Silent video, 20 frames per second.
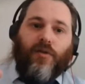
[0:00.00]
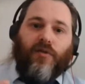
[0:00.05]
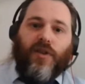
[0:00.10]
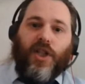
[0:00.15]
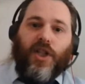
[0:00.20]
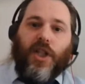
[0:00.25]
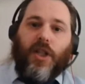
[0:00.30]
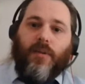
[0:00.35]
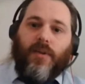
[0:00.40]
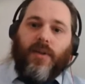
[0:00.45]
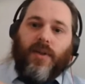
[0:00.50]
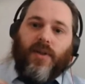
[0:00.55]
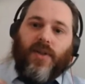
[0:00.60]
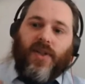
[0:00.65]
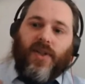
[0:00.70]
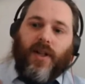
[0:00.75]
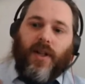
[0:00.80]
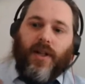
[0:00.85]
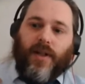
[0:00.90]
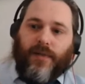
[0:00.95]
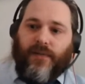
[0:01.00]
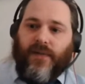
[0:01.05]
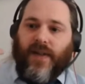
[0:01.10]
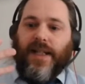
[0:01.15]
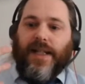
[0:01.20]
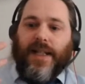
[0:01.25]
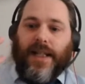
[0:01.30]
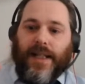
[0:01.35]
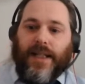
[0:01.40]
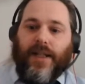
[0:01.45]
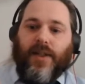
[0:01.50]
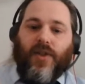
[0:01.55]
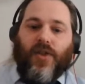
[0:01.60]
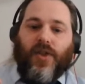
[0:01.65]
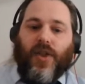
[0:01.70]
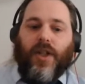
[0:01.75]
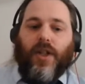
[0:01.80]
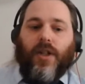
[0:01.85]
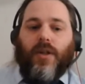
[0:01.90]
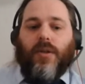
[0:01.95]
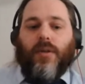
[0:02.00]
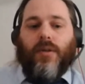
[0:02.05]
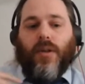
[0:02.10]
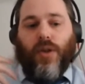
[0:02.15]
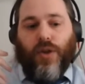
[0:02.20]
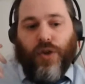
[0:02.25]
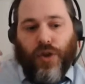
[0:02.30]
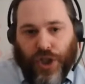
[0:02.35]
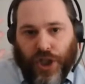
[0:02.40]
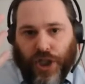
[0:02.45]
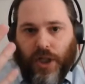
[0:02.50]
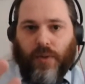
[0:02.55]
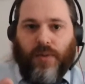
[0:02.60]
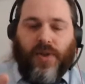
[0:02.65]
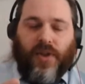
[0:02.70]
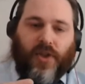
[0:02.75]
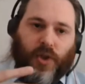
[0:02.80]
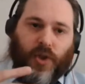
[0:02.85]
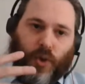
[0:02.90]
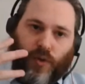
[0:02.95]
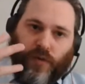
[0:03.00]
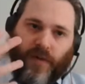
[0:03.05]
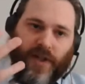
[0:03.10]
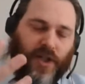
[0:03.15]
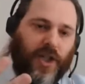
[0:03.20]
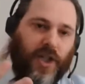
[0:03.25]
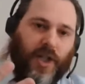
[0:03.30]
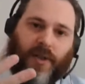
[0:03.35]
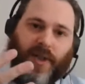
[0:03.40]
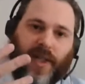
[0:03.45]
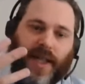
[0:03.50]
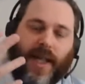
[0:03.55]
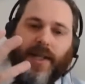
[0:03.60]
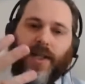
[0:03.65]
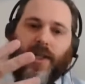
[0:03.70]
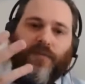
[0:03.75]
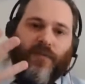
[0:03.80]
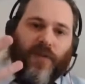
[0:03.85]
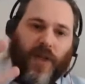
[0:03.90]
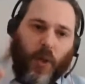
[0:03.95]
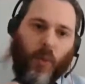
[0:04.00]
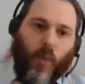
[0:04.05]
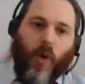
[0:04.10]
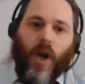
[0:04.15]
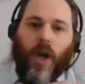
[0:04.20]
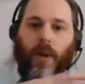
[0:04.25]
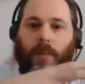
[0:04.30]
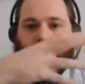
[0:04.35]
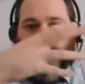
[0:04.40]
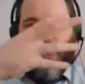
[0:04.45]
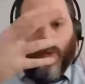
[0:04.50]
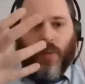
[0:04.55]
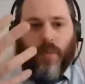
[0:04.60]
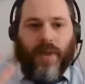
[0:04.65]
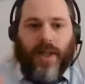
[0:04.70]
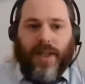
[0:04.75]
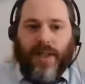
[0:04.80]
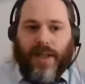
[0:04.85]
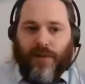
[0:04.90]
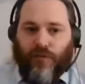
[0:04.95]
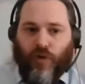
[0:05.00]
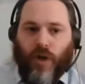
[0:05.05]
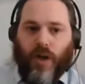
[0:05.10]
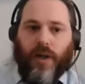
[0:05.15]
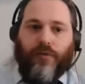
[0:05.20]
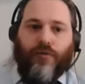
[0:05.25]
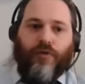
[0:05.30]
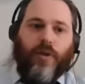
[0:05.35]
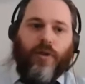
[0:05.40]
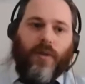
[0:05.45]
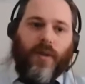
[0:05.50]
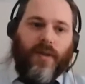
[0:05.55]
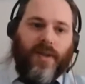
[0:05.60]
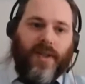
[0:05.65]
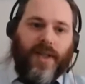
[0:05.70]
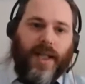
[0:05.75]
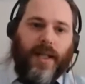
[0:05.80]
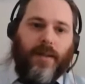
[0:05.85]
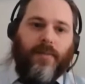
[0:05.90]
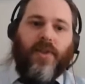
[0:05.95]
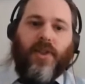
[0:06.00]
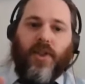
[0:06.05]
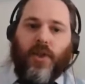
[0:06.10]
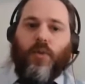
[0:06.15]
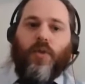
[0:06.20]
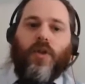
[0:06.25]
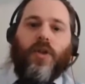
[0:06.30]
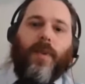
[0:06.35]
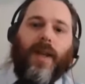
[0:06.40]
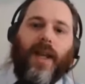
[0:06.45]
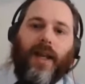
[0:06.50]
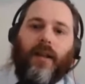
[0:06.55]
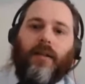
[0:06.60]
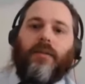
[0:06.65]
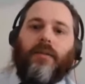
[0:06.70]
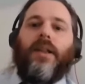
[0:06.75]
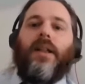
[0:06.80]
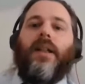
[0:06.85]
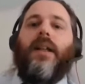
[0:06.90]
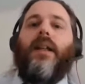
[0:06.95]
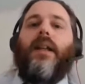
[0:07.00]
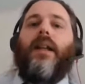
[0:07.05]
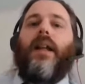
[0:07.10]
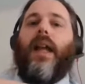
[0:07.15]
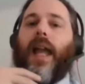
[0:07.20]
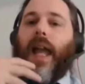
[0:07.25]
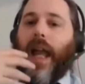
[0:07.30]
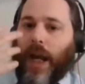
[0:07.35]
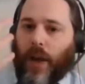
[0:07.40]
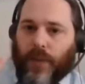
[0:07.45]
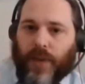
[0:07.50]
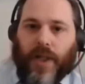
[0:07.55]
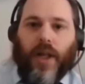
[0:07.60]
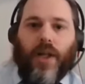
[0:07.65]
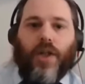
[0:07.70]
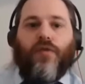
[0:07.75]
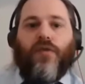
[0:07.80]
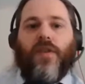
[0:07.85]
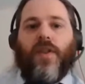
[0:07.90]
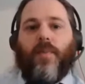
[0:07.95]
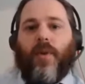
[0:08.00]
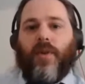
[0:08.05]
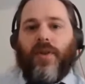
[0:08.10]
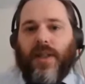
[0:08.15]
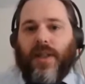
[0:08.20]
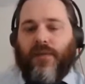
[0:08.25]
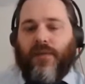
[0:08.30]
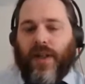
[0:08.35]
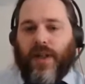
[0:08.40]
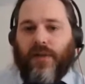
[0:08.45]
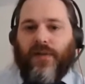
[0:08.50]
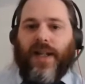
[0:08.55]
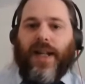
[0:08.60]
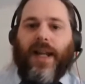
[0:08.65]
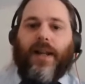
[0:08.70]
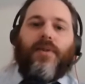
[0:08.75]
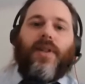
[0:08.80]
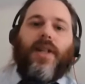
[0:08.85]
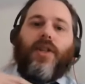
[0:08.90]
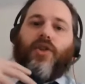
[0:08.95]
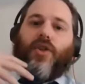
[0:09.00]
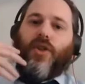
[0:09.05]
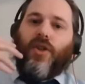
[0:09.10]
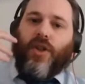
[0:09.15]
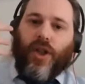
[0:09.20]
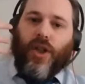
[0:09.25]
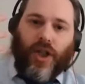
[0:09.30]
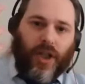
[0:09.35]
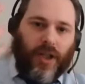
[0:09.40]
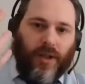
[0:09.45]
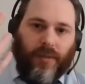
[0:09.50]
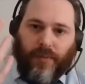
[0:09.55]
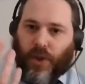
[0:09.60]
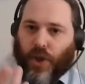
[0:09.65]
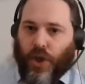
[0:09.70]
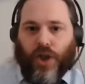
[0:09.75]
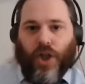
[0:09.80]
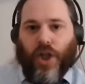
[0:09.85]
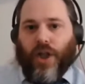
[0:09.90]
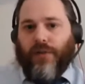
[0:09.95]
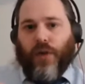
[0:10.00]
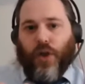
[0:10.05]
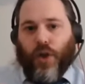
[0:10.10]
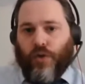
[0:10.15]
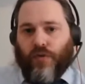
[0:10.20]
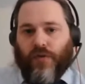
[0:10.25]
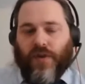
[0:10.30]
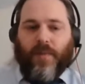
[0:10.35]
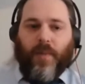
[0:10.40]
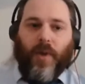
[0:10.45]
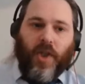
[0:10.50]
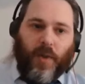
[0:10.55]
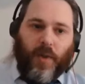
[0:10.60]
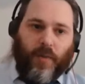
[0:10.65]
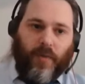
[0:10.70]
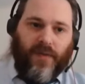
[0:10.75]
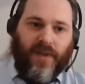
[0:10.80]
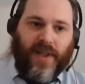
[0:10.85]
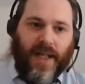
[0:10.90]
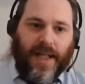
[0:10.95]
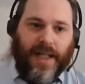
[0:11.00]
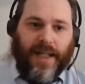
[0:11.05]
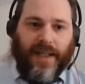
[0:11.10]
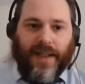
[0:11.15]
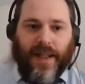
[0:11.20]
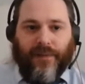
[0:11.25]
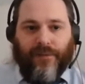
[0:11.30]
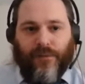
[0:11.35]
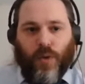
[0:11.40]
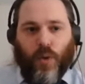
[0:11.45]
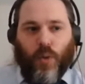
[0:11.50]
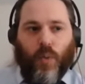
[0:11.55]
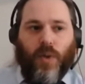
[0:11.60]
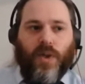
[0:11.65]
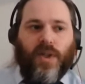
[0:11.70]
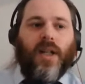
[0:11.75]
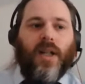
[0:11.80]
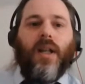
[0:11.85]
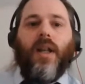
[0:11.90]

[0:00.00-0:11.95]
and you'd start to feed it into the user stories, use cases, and requirements that were being derived through those teams to talk about how you're going to respond in the event of an outage, kind of who's responsible for taking that forward,